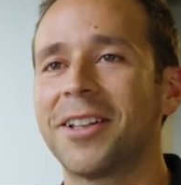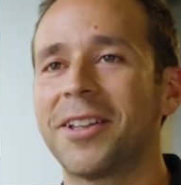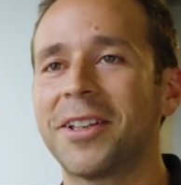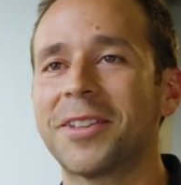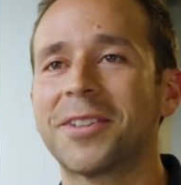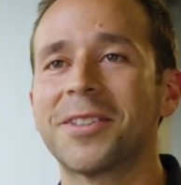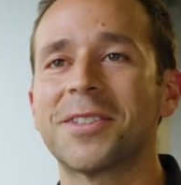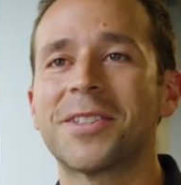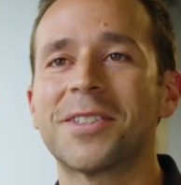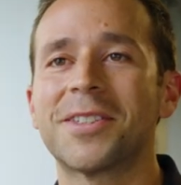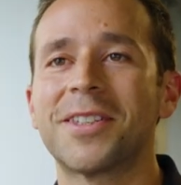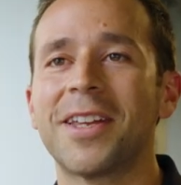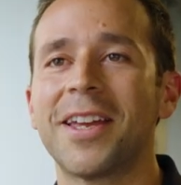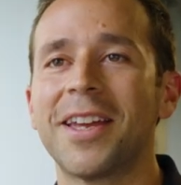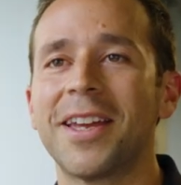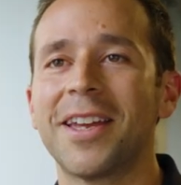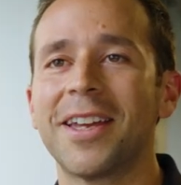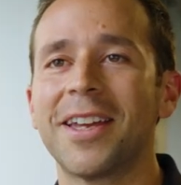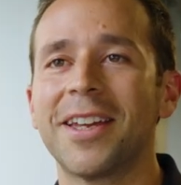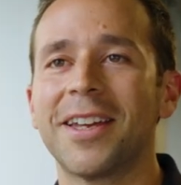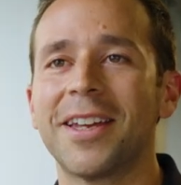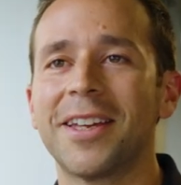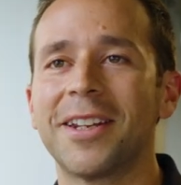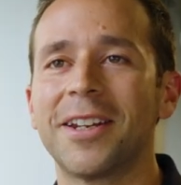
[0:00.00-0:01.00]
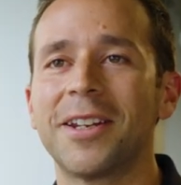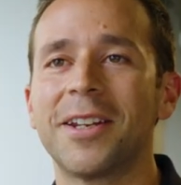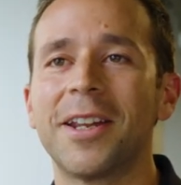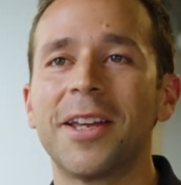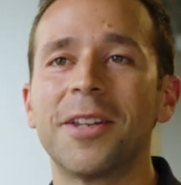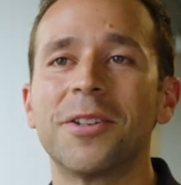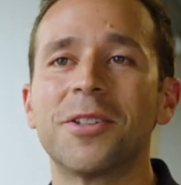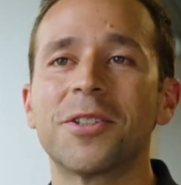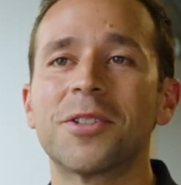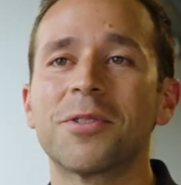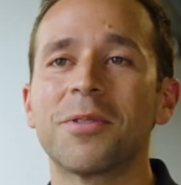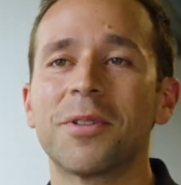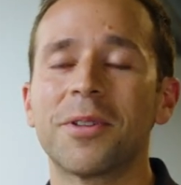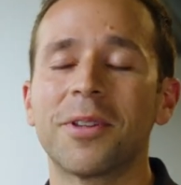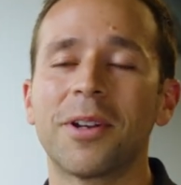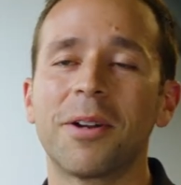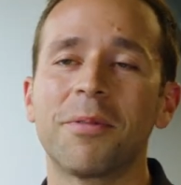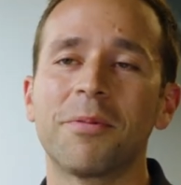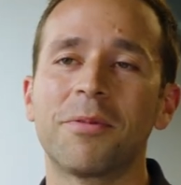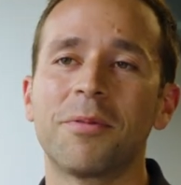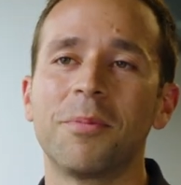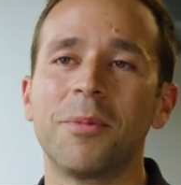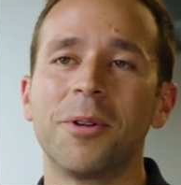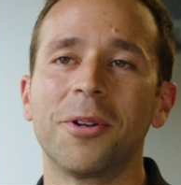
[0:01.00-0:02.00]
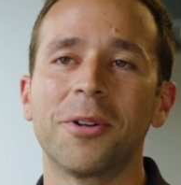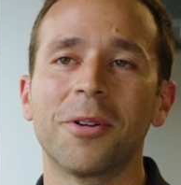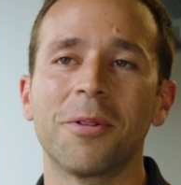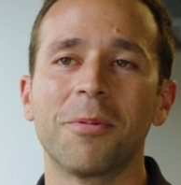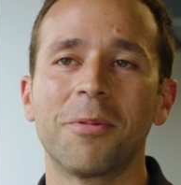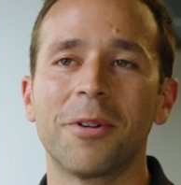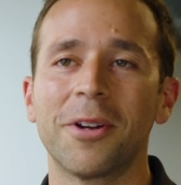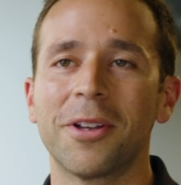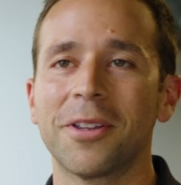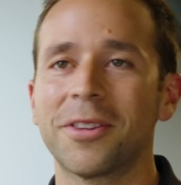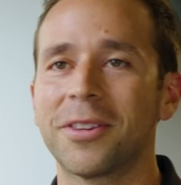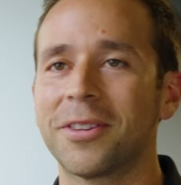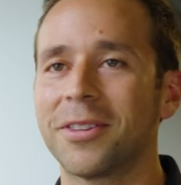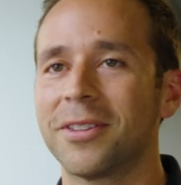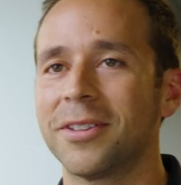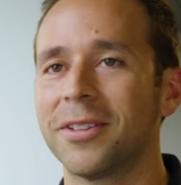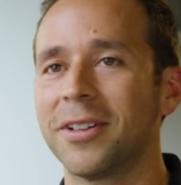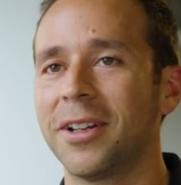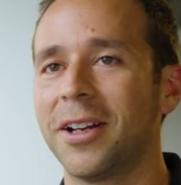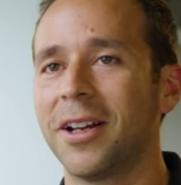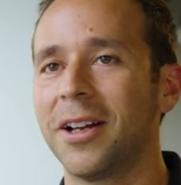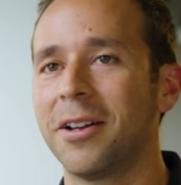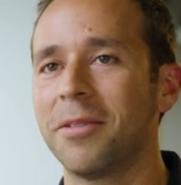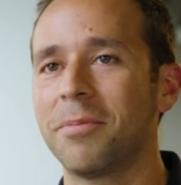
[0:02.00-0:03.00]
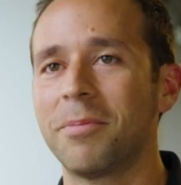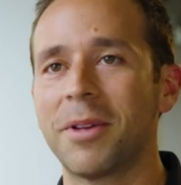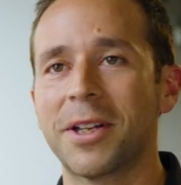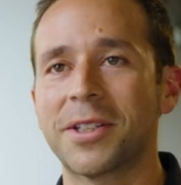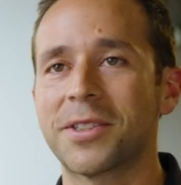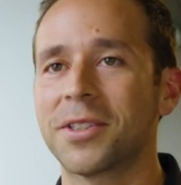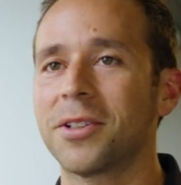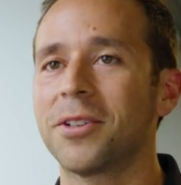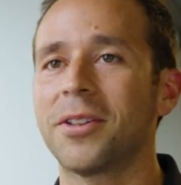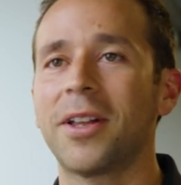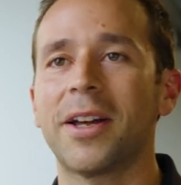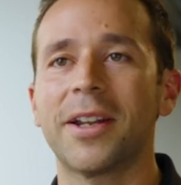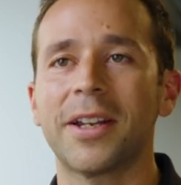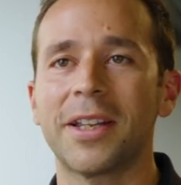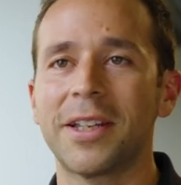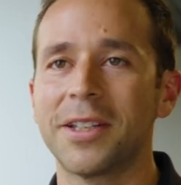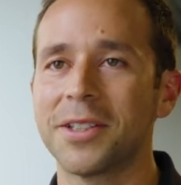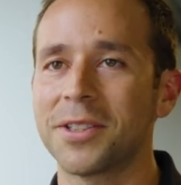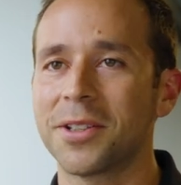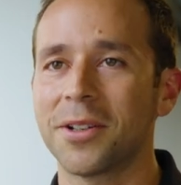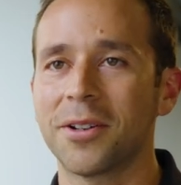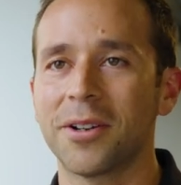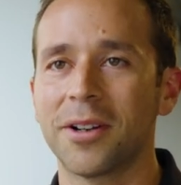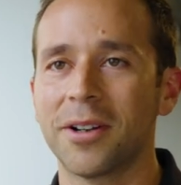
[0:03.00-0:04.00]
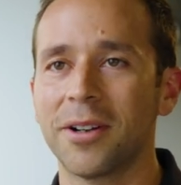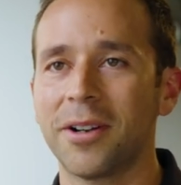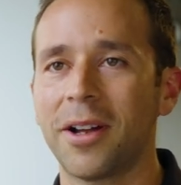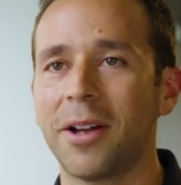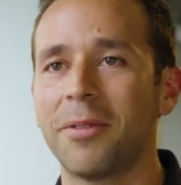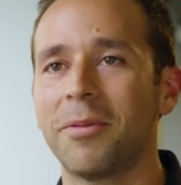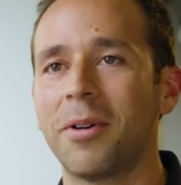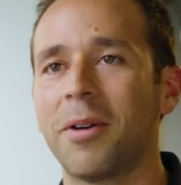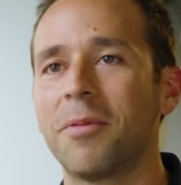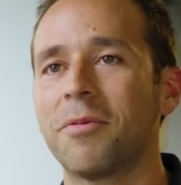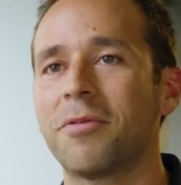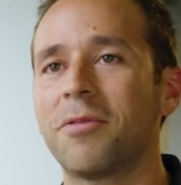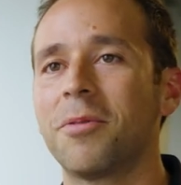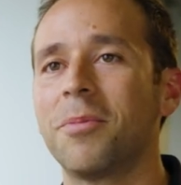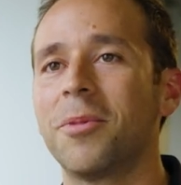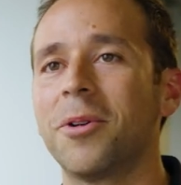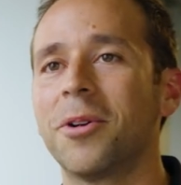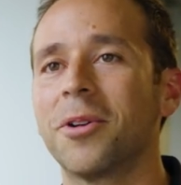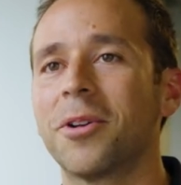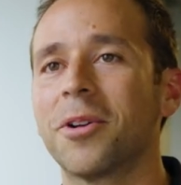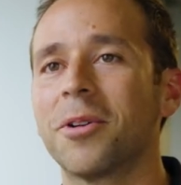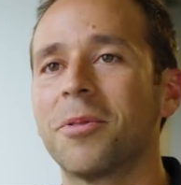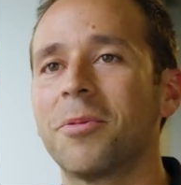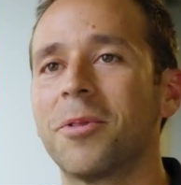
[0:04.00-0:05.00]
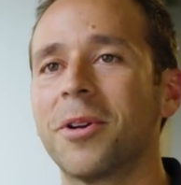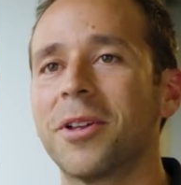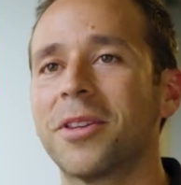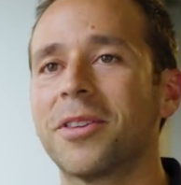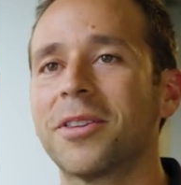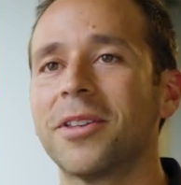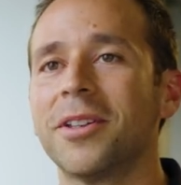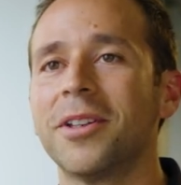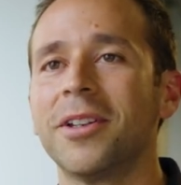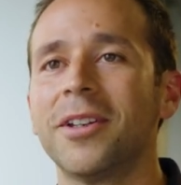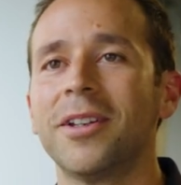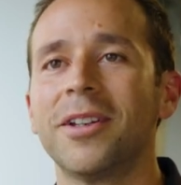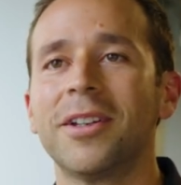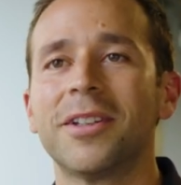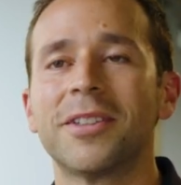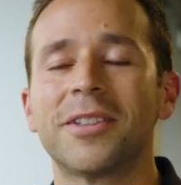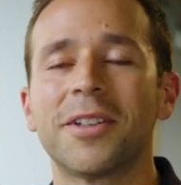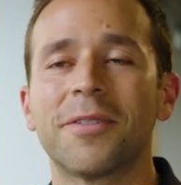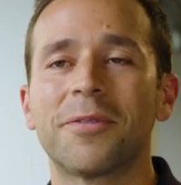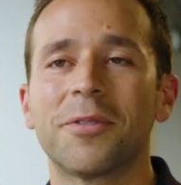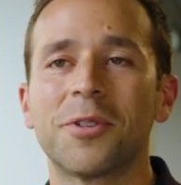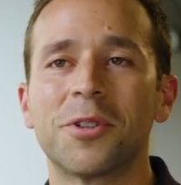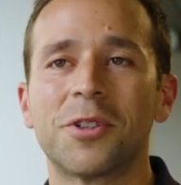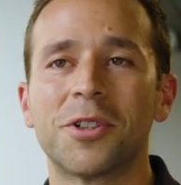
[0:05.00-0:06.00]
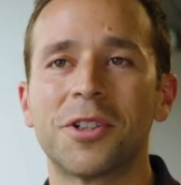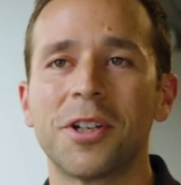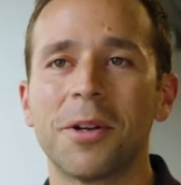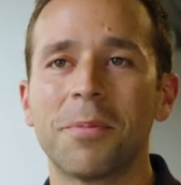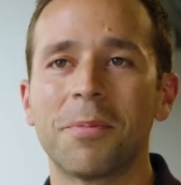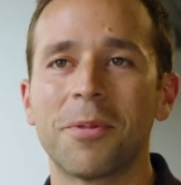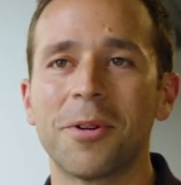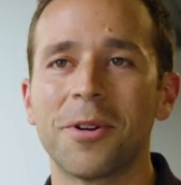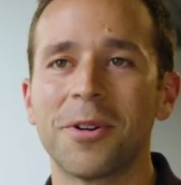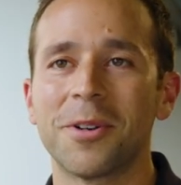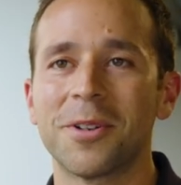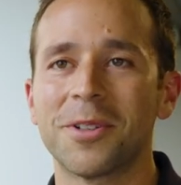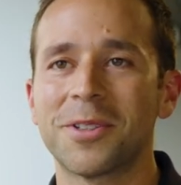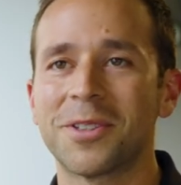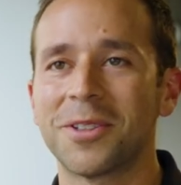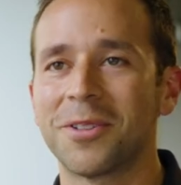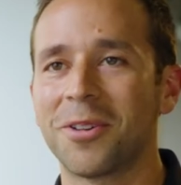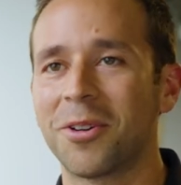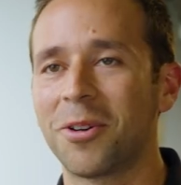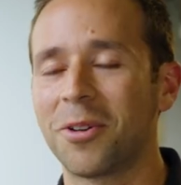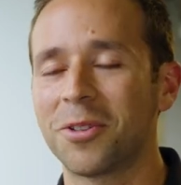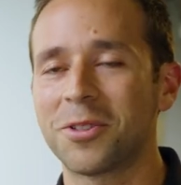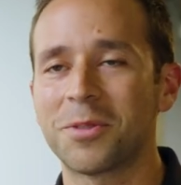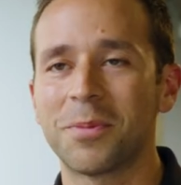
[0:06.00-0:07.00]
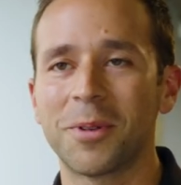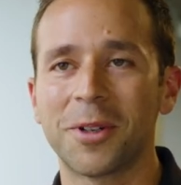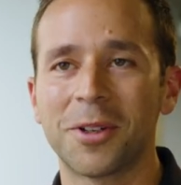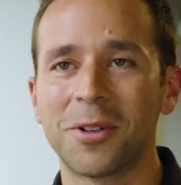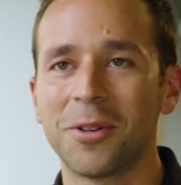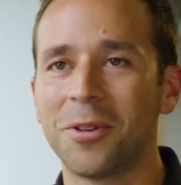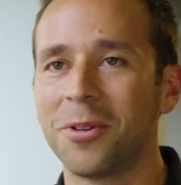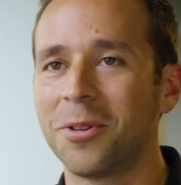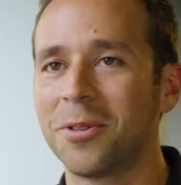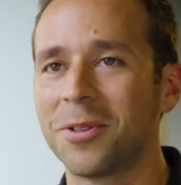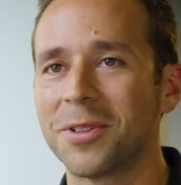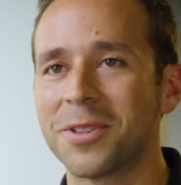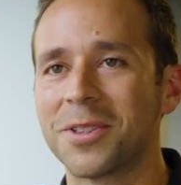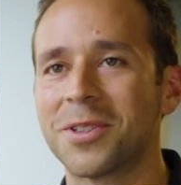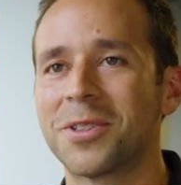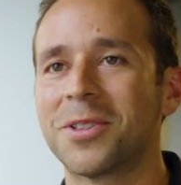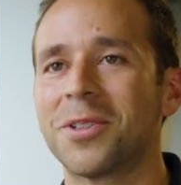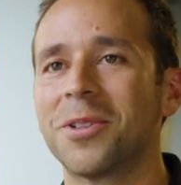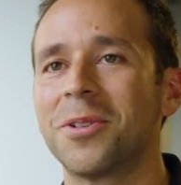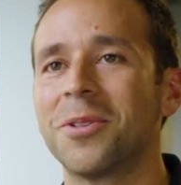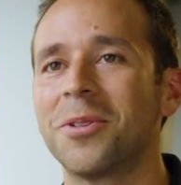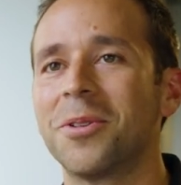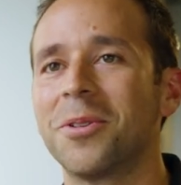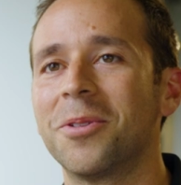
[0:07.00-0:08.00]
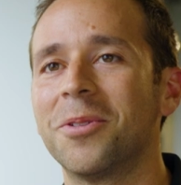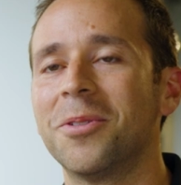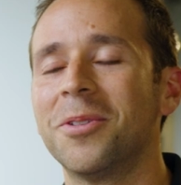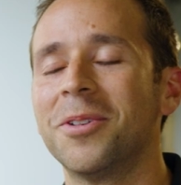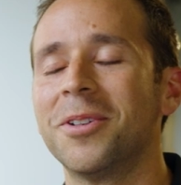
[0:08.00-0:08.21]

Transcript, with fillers: I like to stay in an industry that I'm familiar with. Uh, makes it a lot easier. I'm, I'm familiar with different shippers and our ultimate goal is to